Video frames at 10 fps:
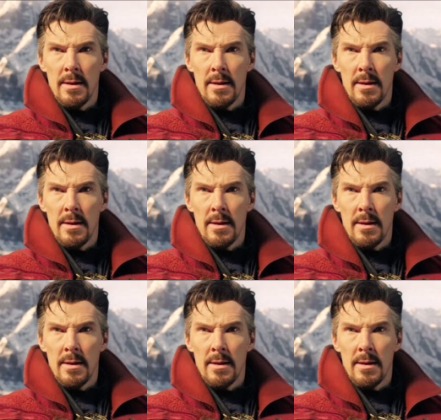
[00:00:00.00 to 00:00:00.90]

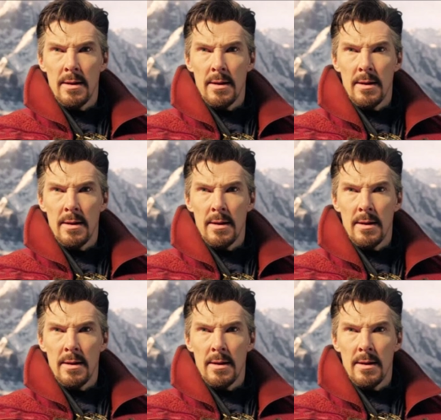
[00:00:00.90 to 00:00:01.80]

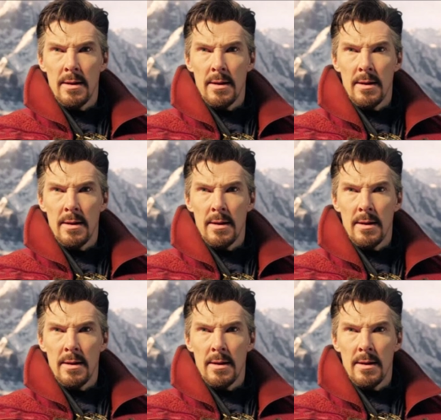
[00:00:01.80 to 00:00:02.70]

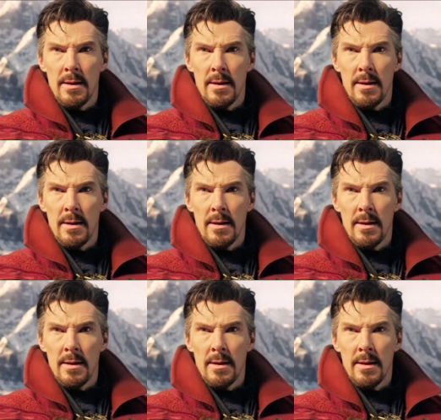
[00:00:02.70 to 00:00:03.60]

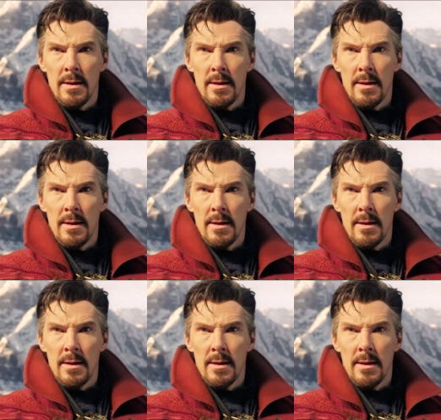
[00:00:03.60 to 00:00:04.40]
(no lip movement)